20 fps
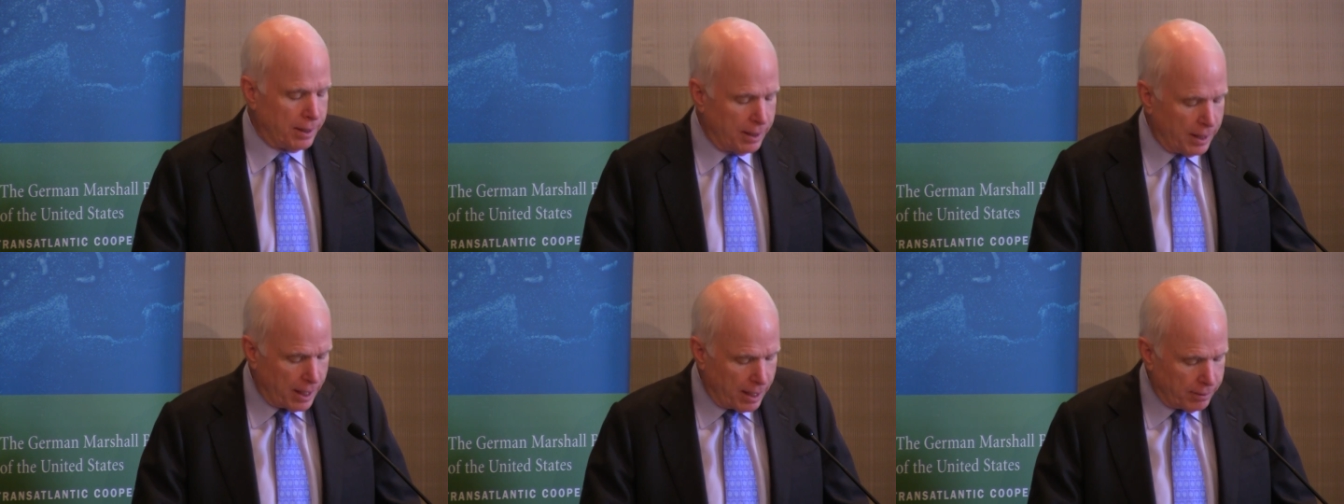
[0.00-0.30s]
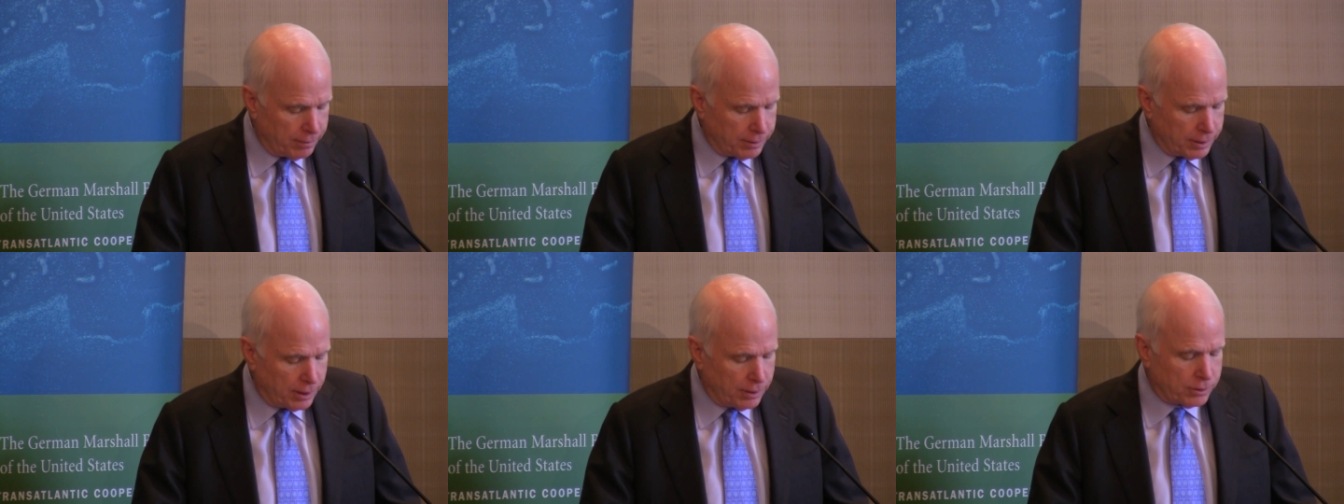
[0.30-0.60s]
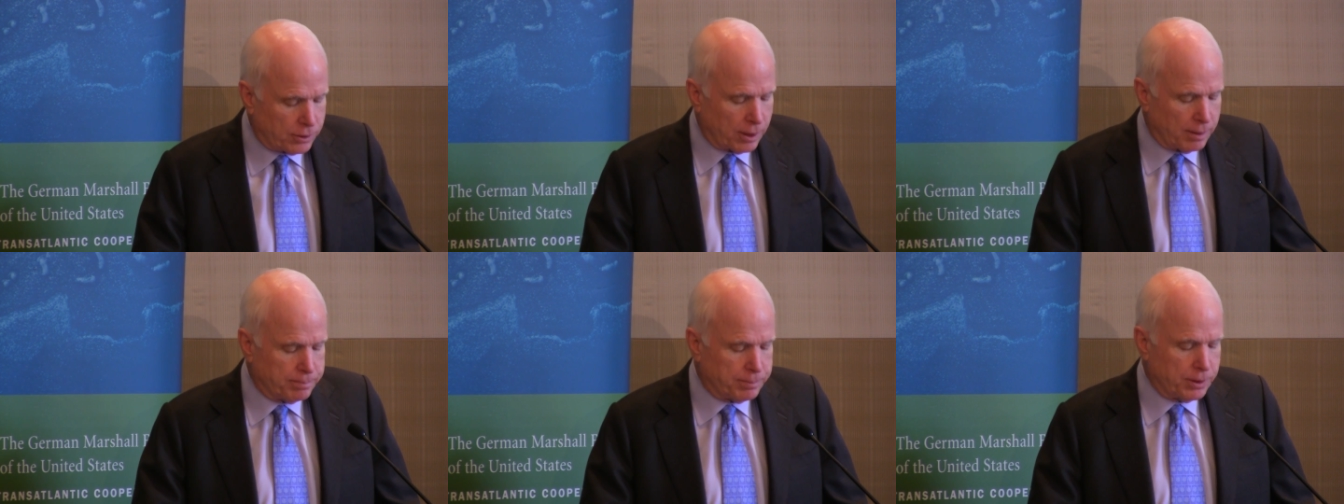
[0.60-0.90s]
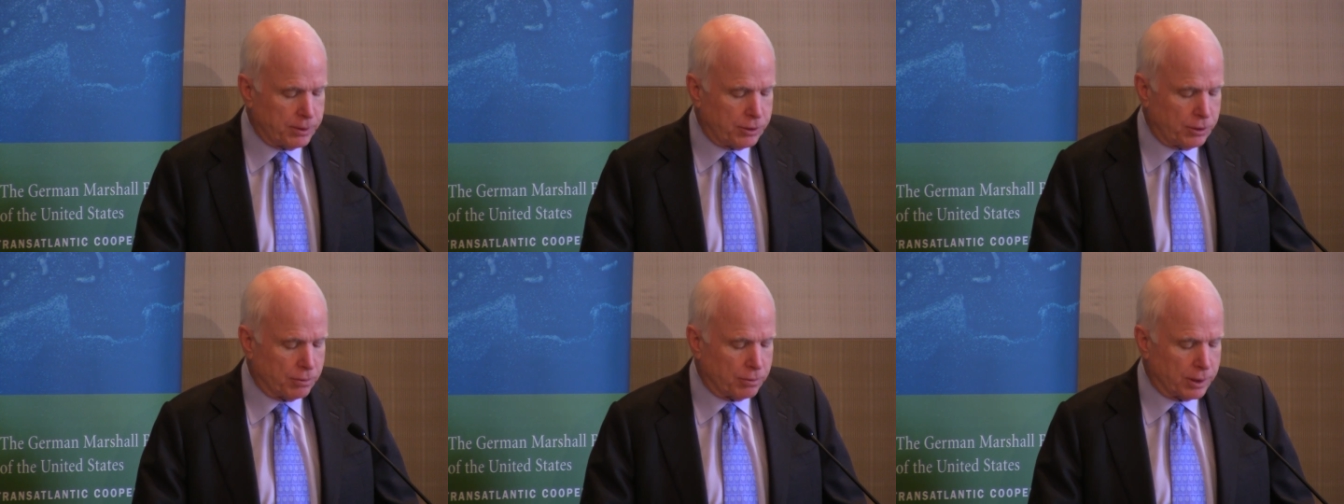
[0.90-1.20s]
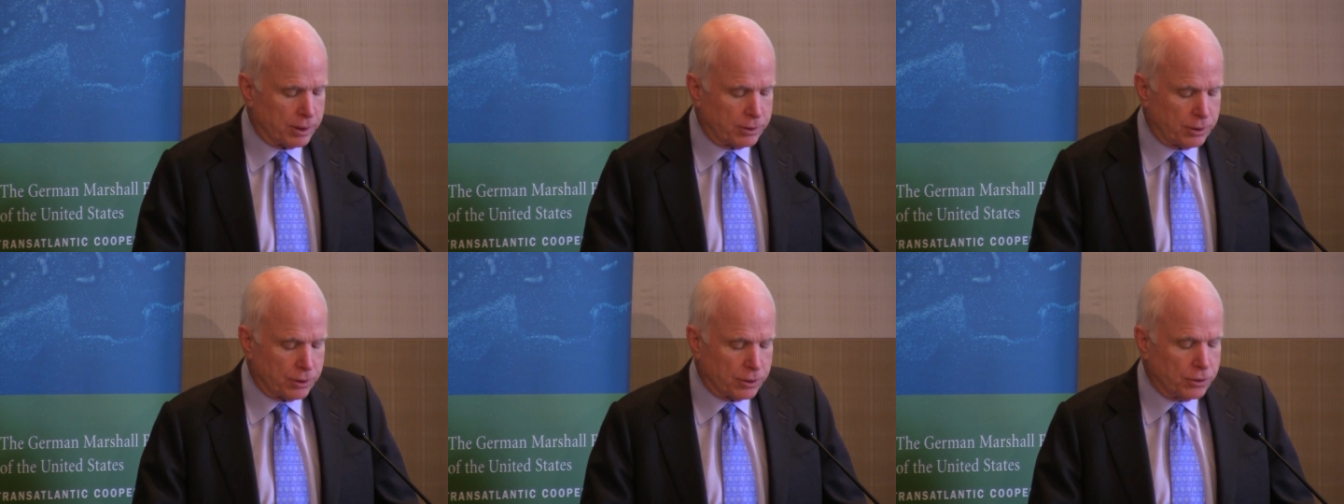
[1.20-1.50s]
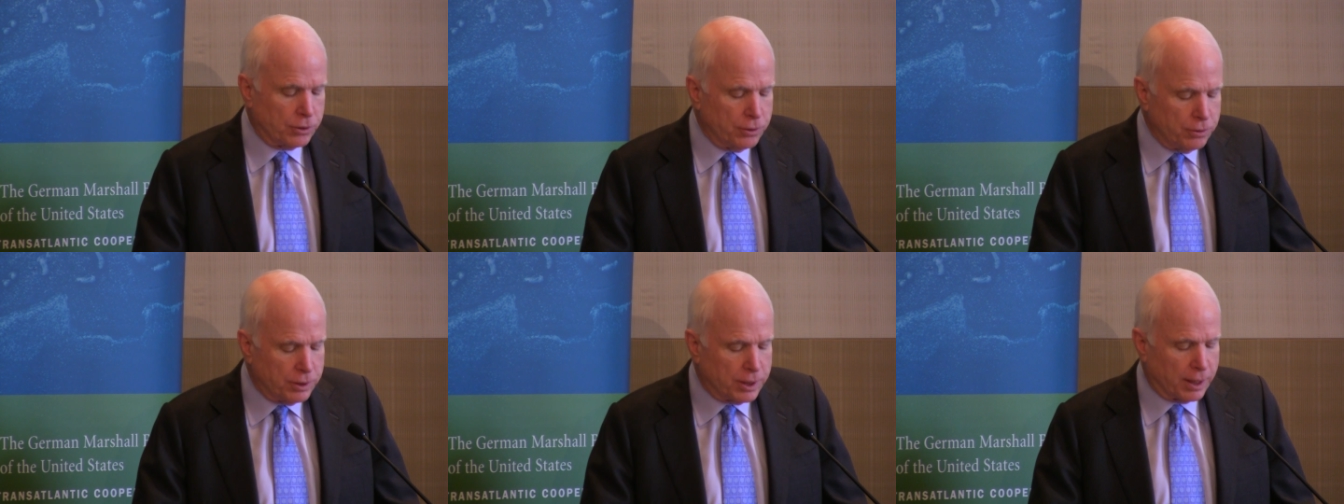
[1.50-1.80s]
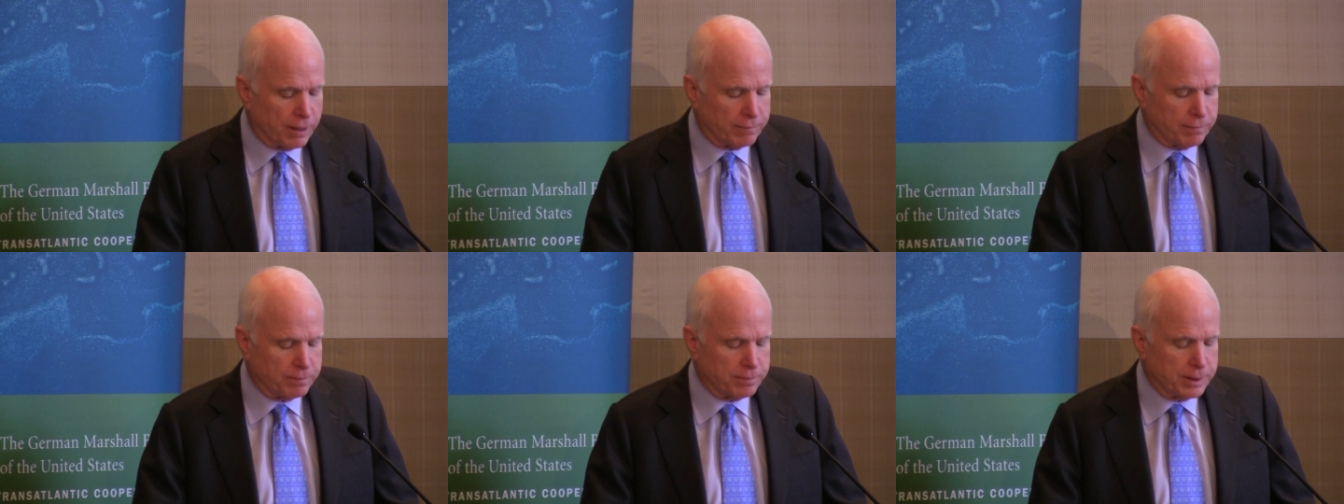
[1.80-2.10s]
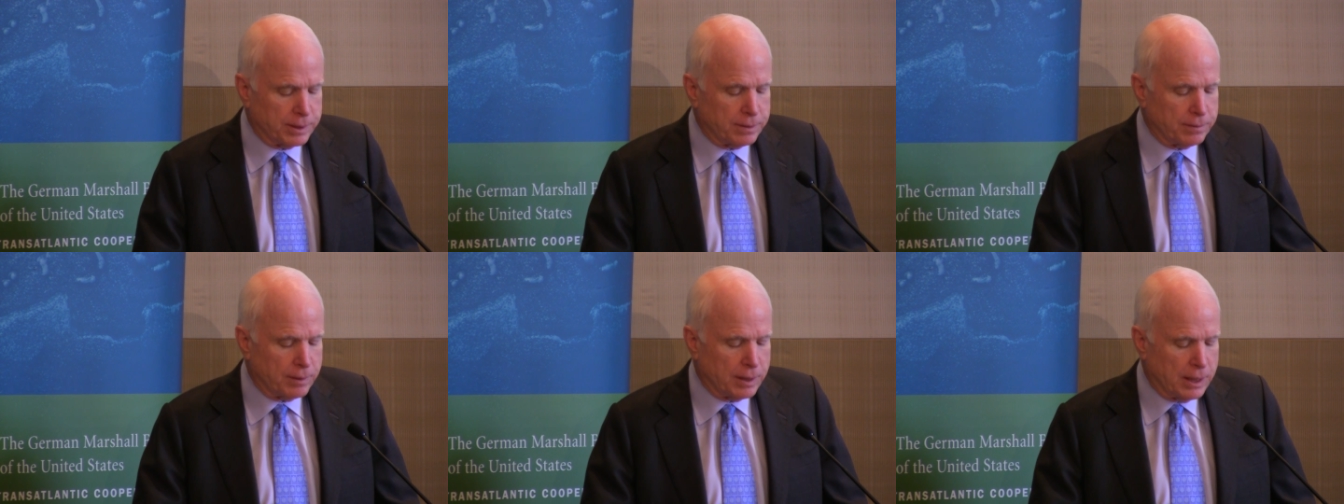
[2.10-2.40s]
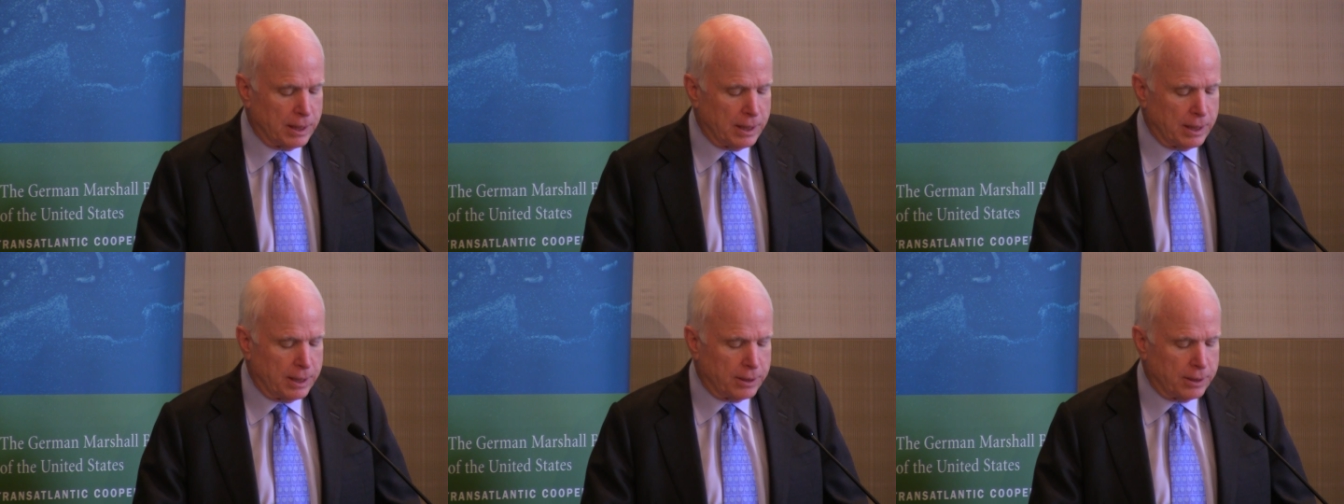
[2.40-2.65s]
Now it is up to Georgia's new government